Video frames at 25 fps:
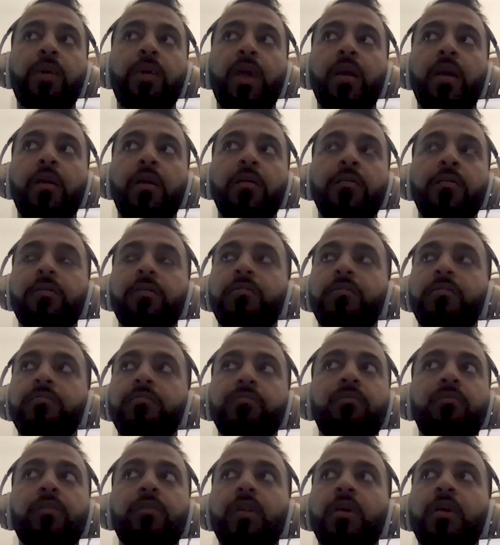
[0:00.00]
to pay,
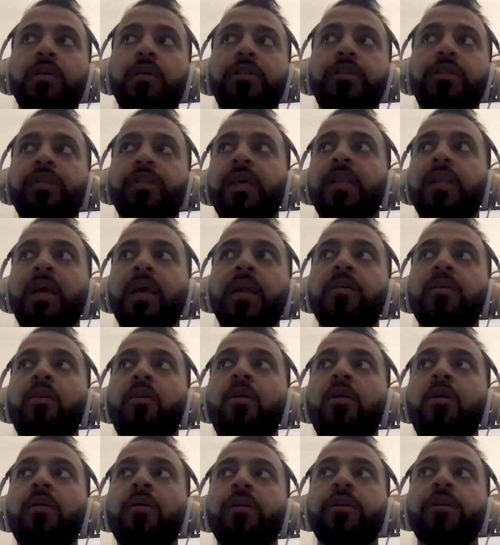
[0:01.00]
let's say
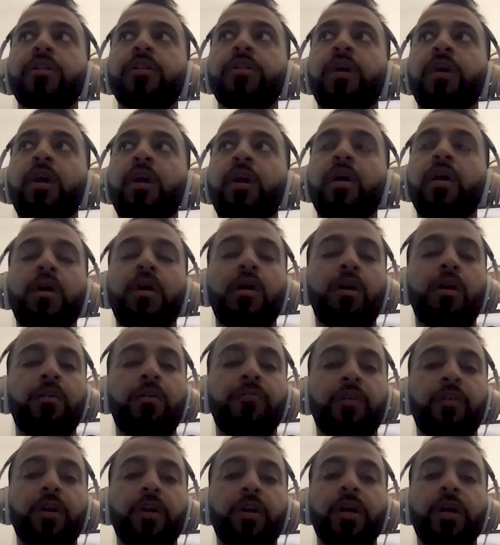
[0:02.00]
$10
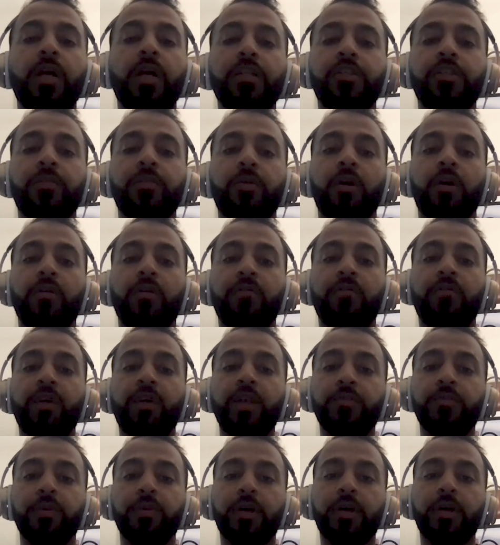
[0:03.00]
for a customer on
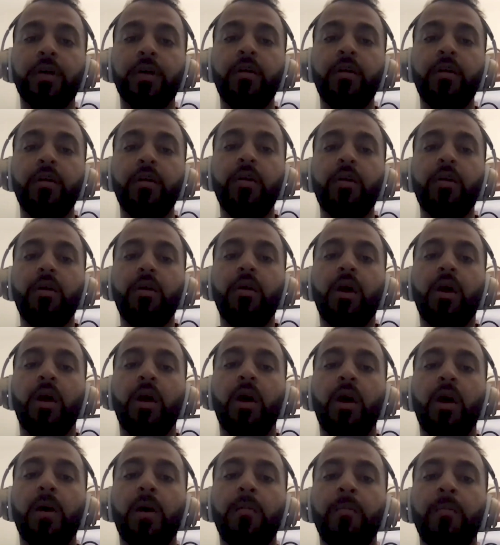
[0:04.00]
Facebook,
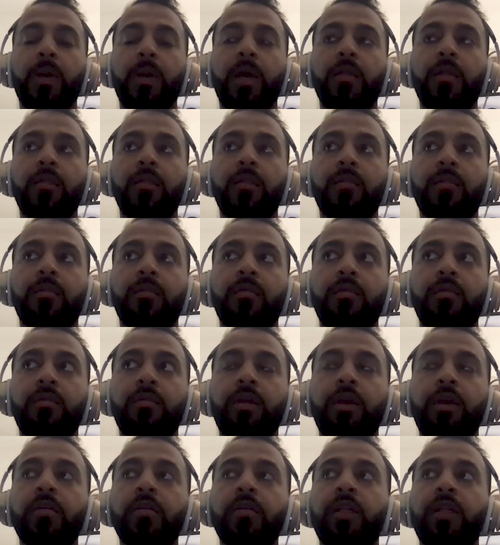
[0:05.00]
and
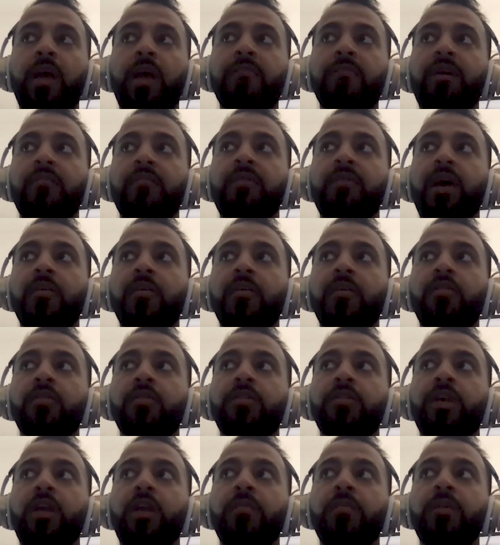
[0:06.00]
their lifetime value
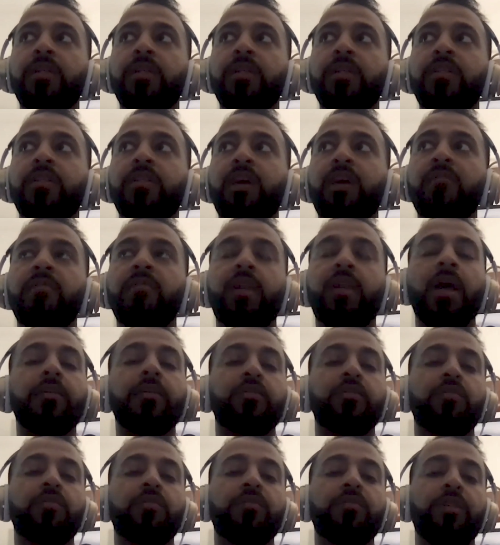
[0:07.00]
is going to be
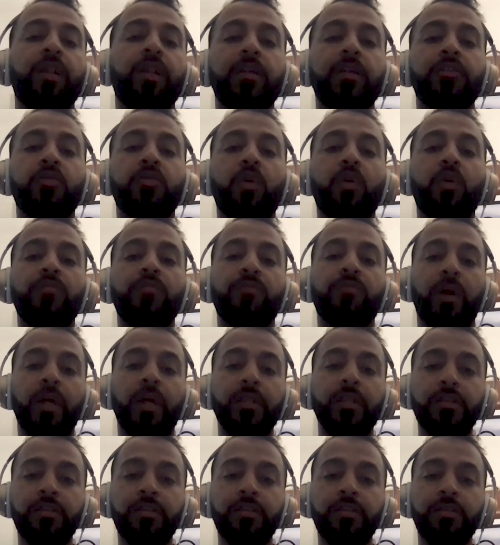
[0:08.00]
7x over the next 12
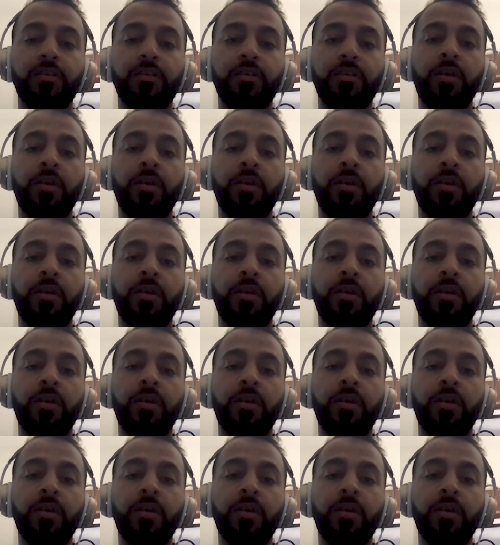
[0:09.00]
months.